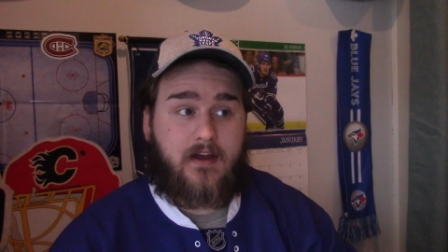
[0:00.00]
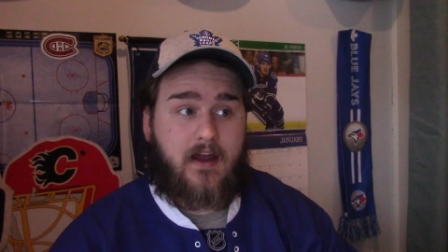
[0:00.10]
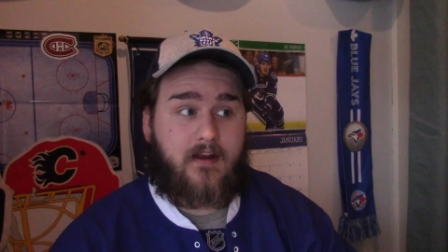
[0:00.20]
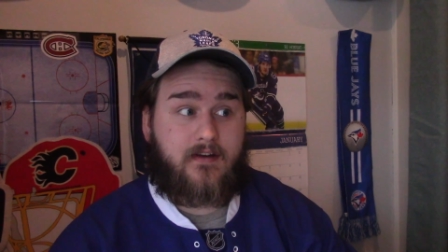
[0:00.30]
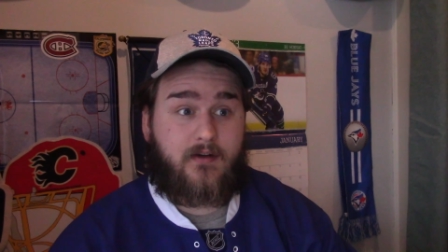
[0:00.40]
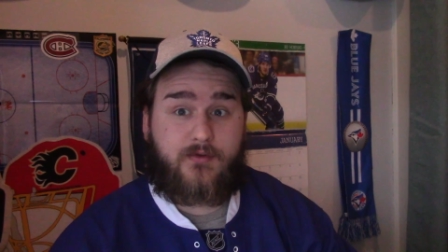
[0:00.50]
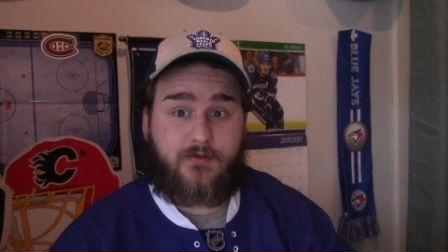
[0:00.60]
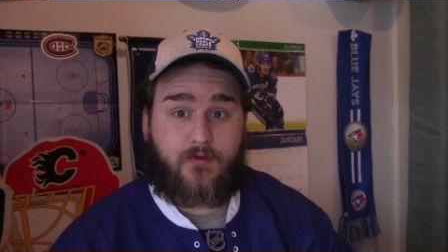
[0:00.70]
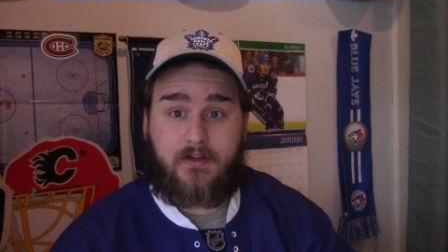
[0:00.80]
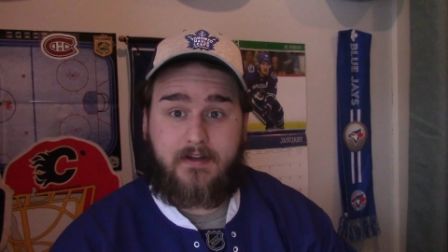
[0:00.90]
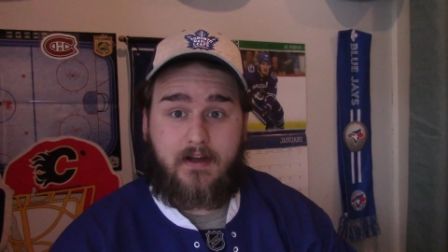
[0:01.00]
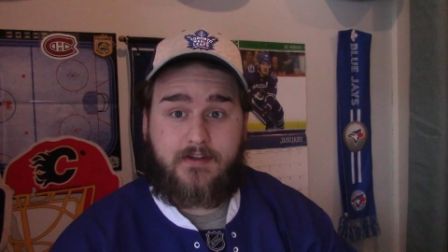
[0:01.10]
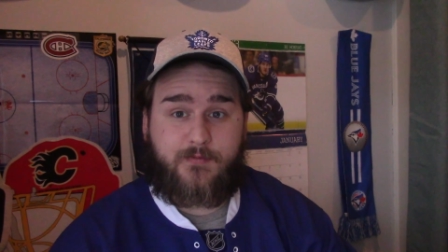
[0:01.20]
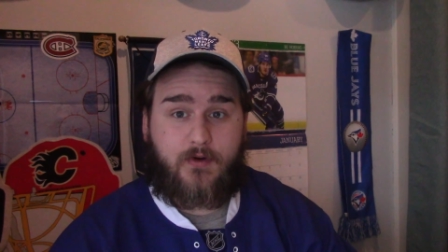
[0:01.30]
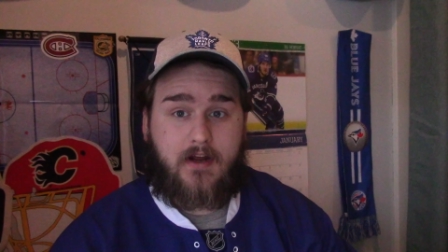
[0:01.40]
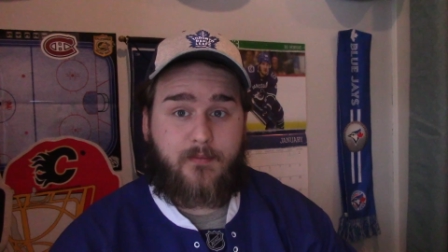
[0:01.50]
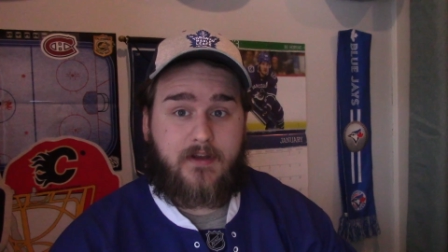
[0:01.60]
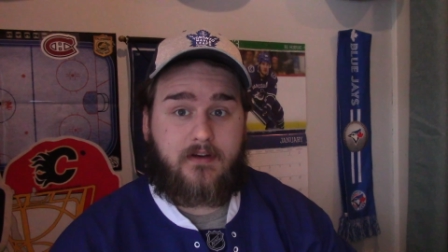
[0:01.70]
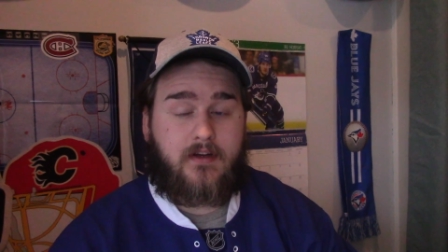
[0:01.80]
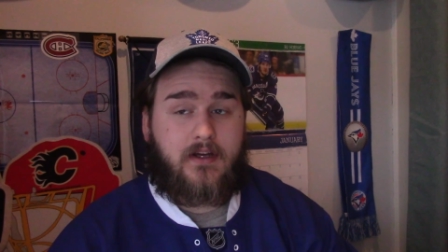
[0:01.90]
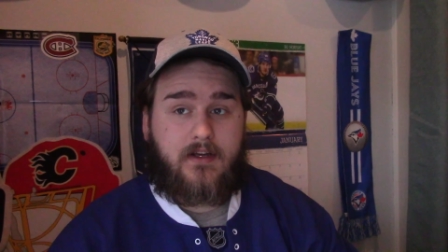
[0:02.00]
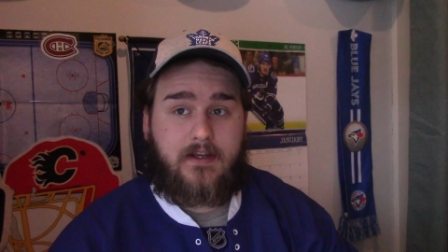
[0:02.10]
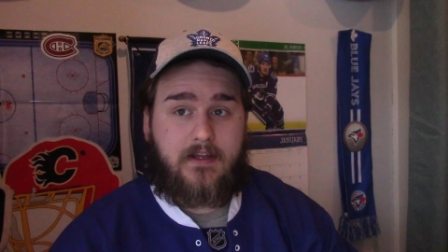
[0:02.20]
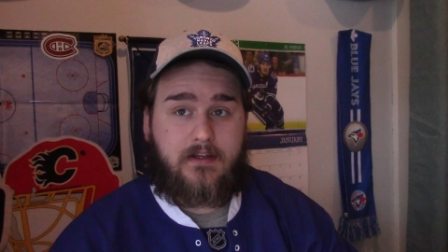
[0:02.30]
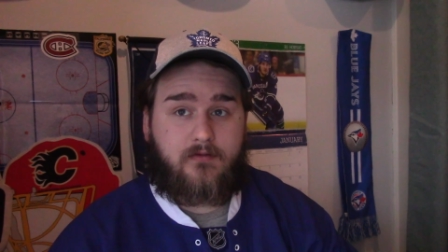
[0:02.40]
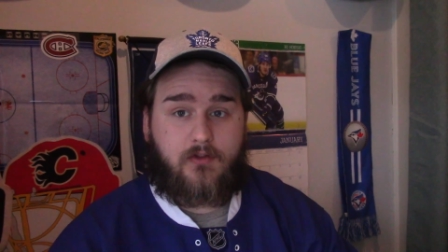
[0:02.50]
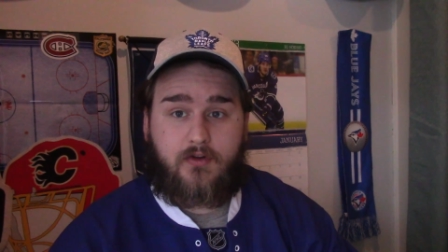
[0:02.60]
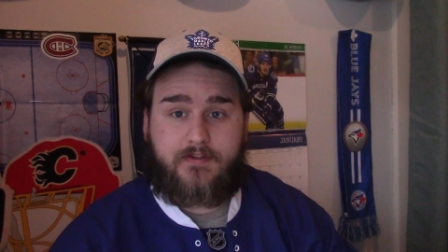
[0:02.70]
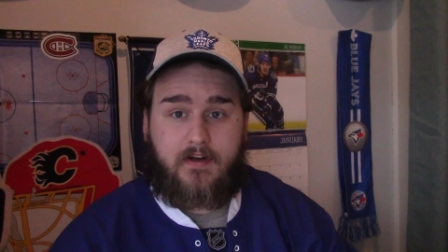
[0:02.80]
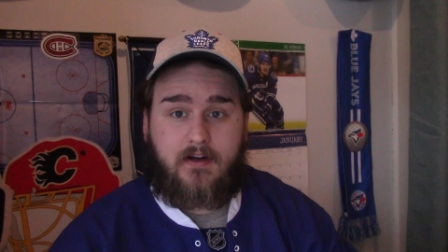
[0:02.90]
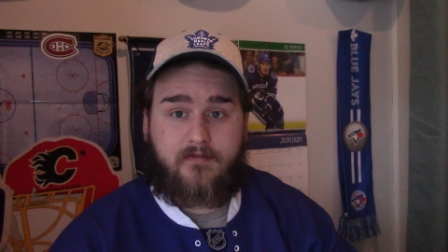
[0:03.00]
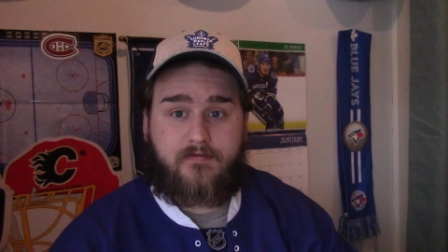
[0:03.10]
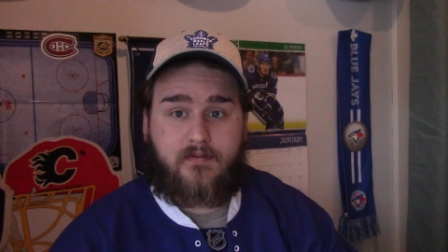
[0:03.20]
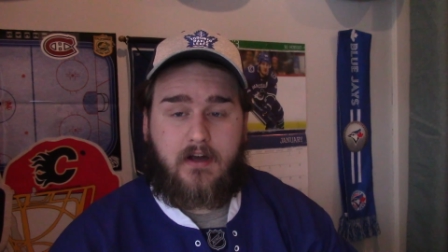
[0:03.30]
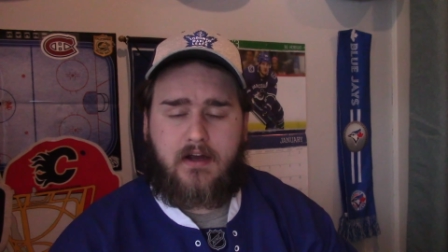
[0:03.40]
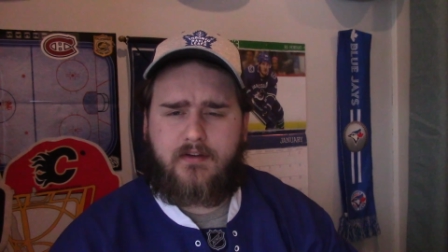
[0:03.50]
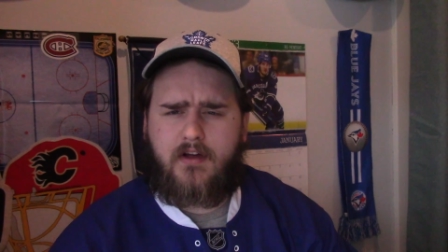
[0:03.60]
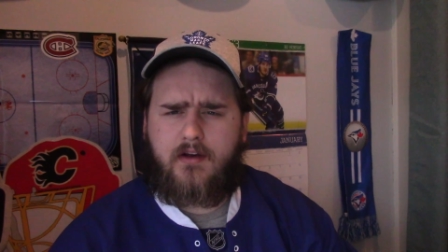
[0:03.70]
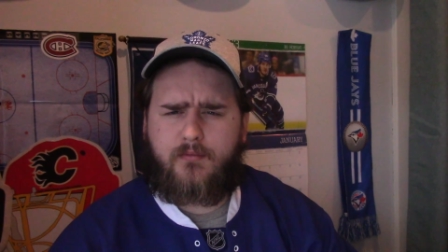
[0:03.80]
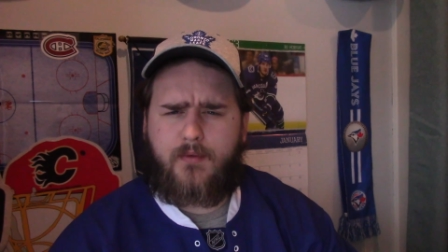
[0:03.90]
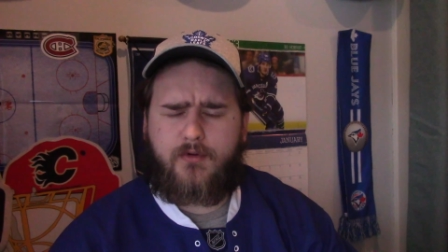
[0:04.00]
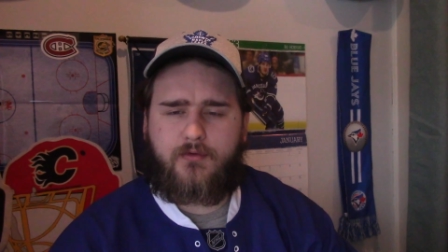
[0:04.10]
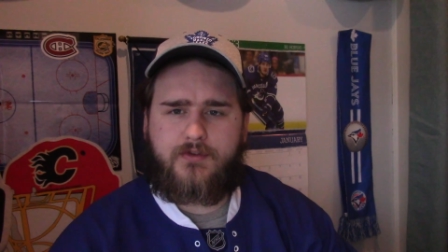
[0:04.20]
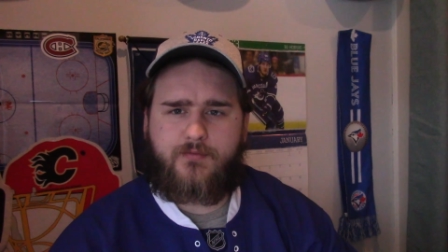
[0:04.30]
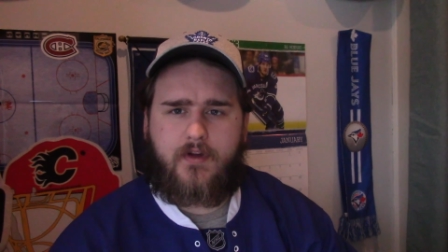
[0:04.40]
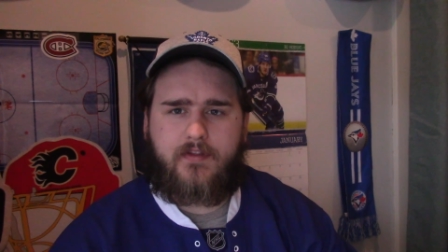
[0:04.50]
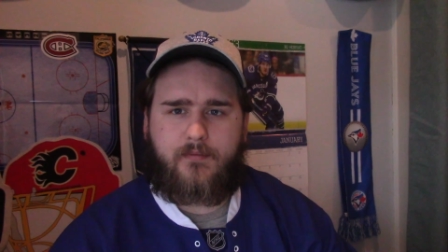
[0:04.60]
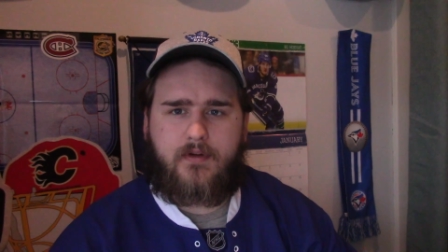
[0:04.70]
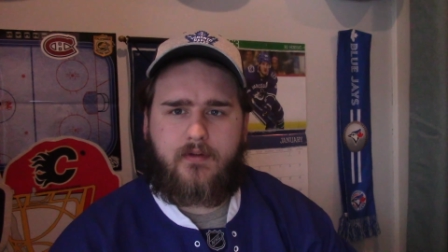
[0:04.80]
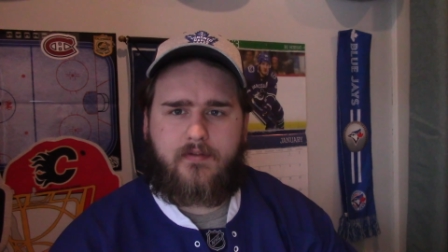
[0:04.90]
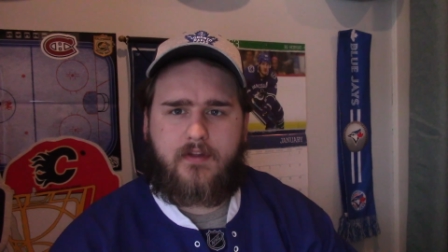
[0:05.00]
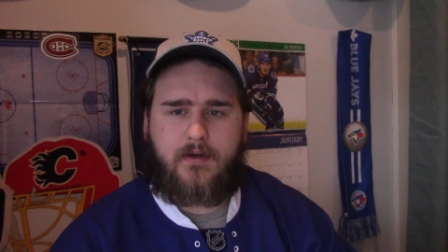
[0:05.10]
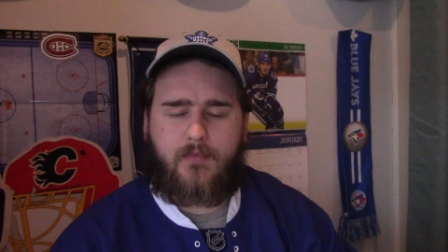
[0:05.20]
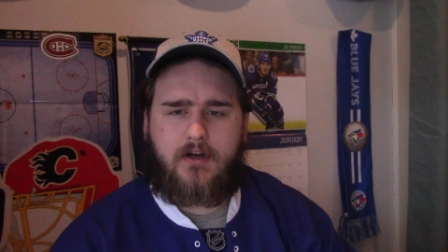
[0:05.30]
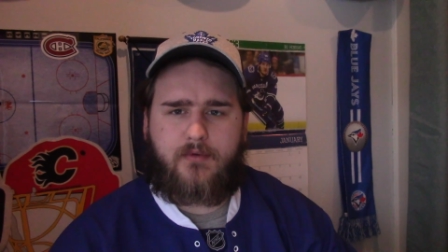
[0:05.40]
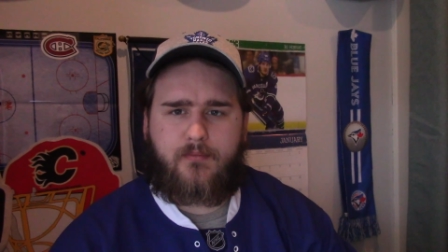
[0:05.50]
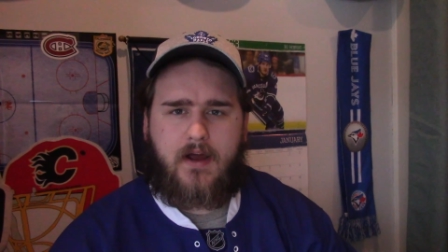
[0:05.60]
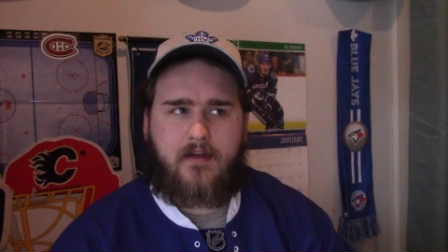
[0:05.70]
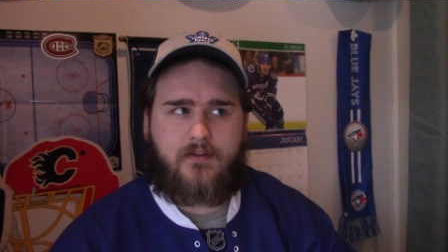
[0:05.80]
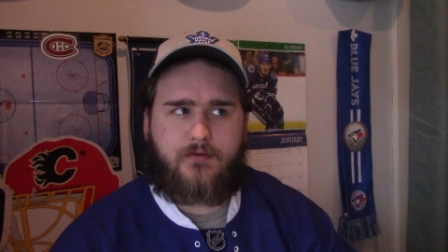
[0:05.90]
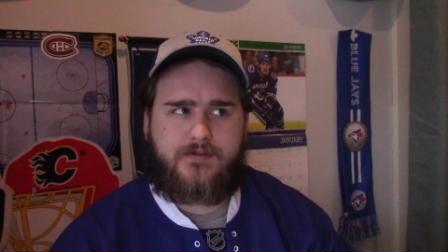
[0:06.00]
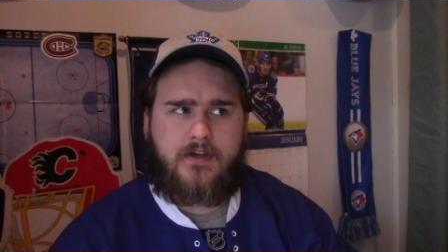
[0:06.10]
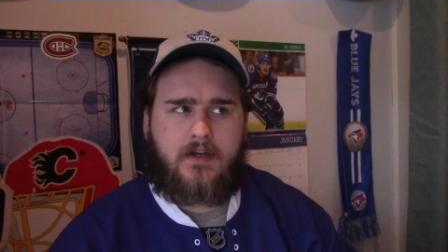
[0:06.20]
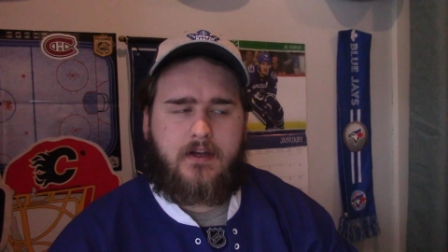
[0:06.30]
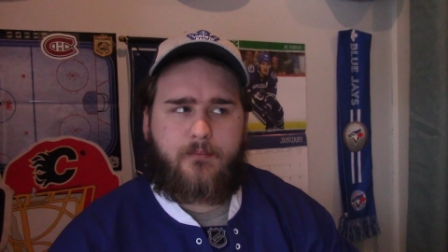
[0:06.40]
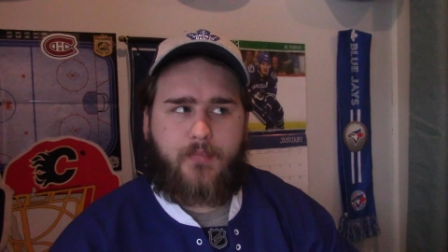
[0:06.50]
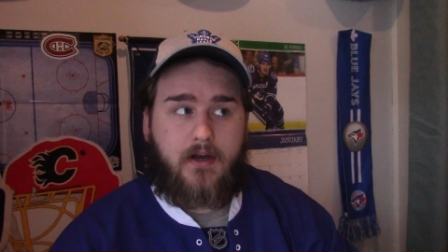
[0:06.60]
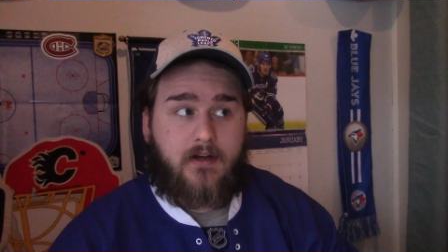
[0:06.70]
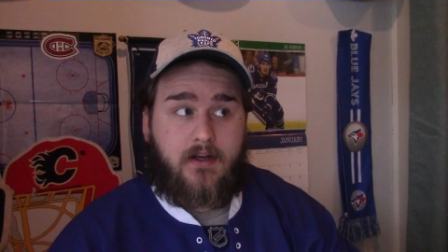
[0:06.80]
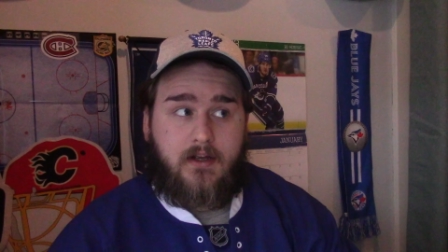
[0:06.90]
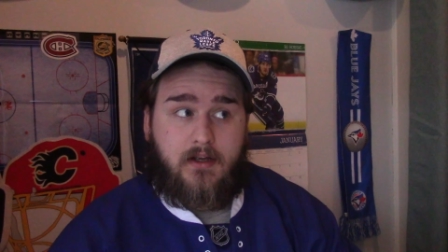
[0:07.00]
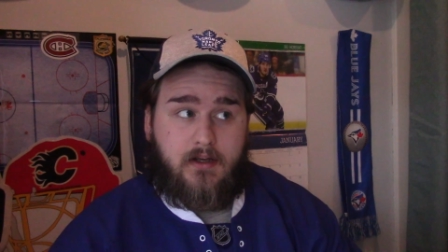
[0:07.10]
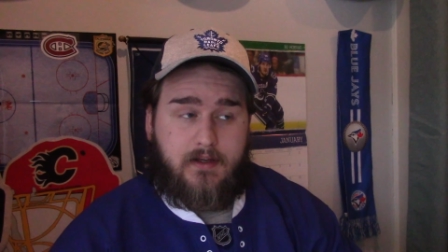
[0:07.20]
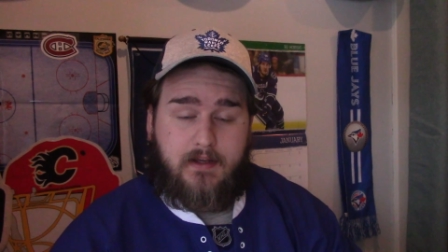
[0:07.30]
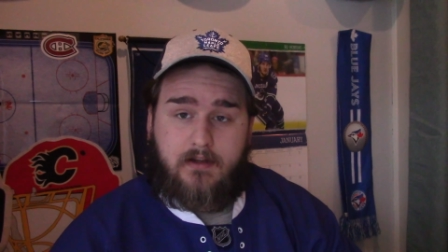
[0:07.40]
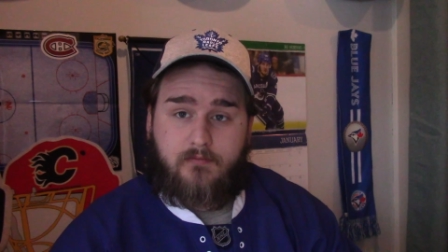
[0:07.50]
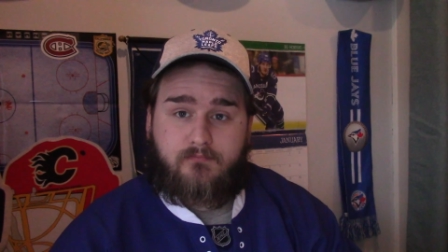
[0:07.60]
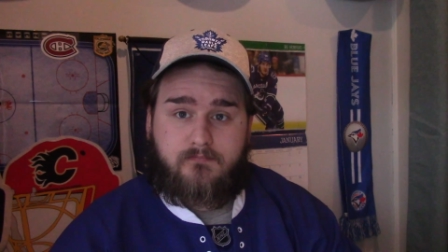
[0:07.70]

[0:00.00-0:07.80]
And it was a really nice one. I mean, he looked off, I don't remember who was with him. I think it might have been Matthews. But he